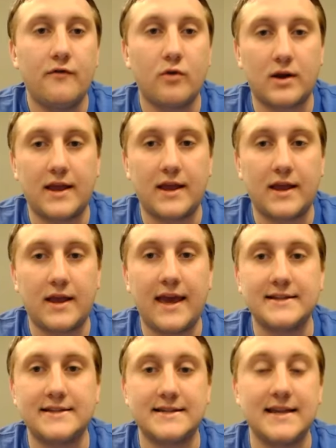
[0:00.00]
for
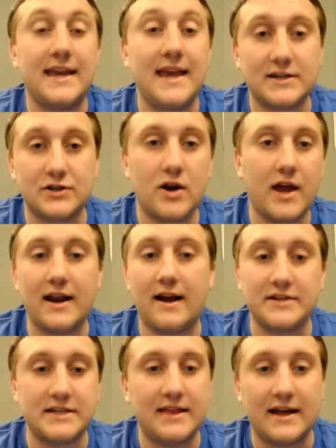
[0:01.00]
Kansas yesterday. And
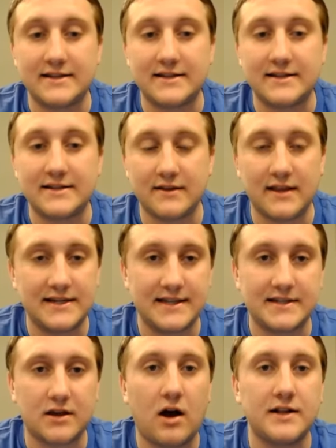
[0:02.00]
obviously that's a list that's
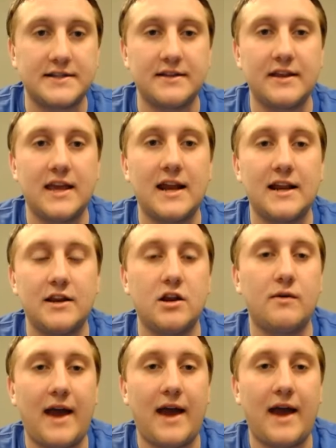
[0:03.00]
constantly getting,
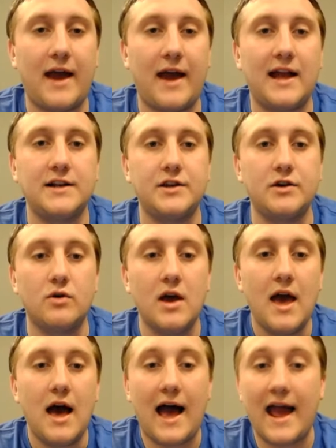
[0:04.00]
you know, added to.
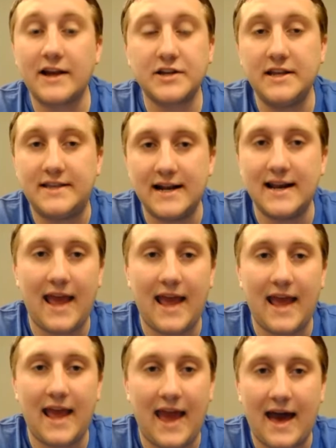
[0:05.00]
I actually didn't
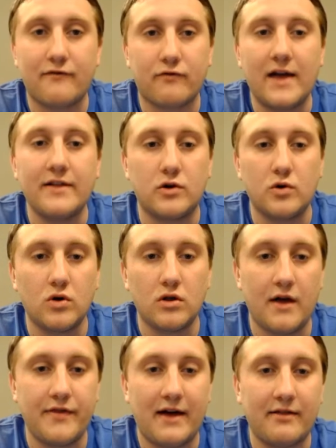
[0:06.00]
have Riley Kugel
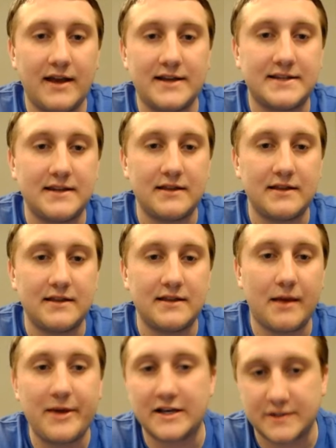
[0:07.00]
on that list. And let me
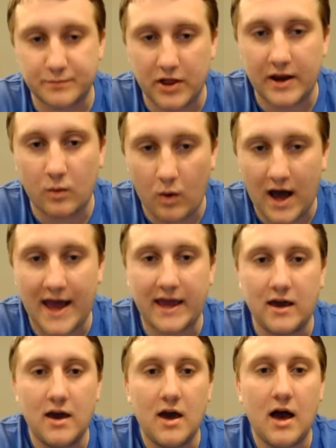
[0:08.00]
explain why.